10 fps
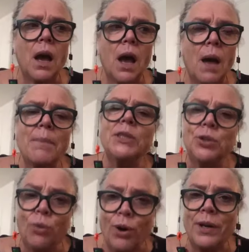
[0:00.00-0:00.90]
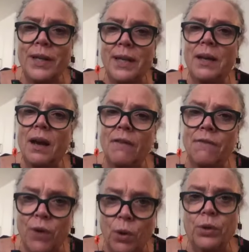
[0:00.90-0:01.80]
A majority of
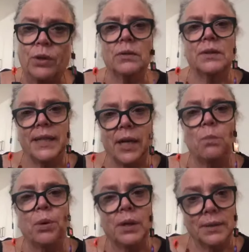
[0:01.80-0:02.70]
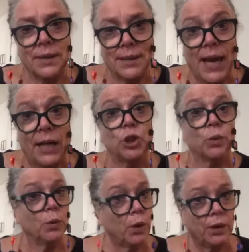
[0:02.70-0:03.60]
voters in Alberta and
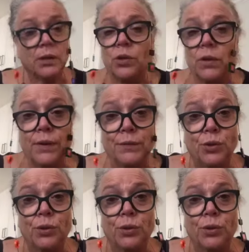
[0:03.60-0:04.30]
Saskatchewan, where the Conservatives do